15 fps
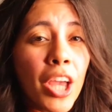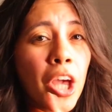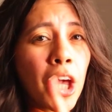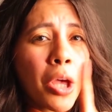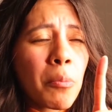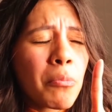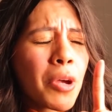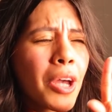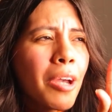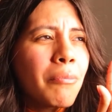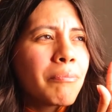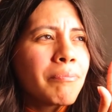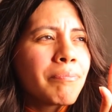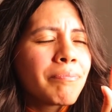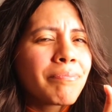Um,
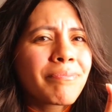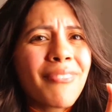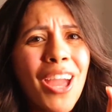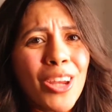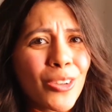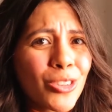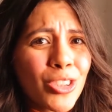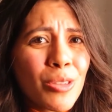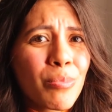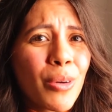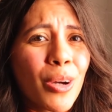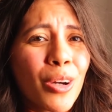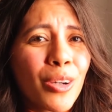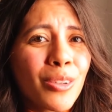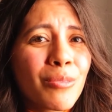I know Sean
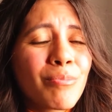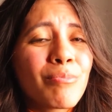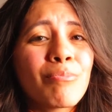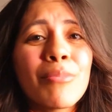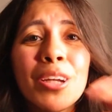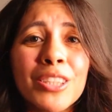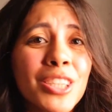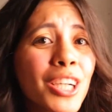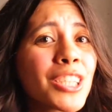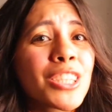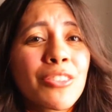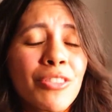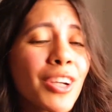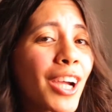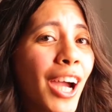Paul meant a
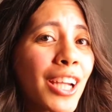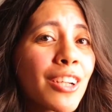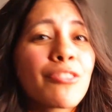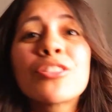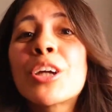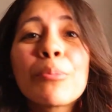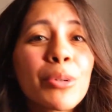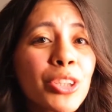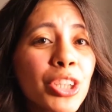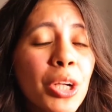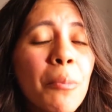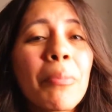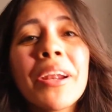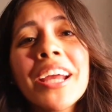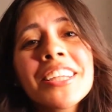different kind of temperature, but
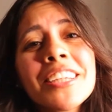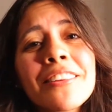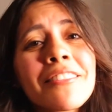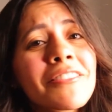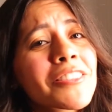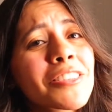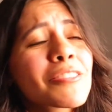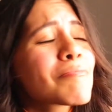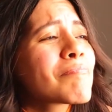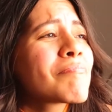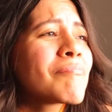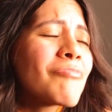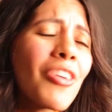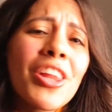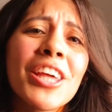I just
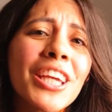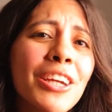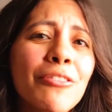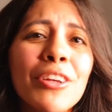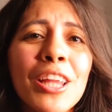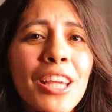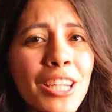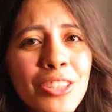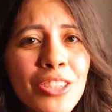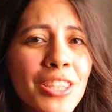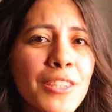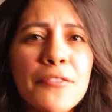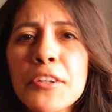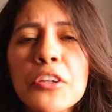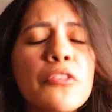felt like it related to
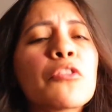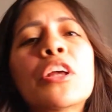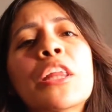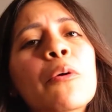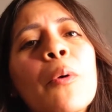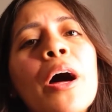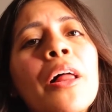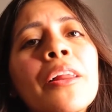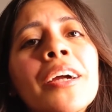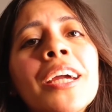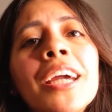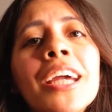this video really well.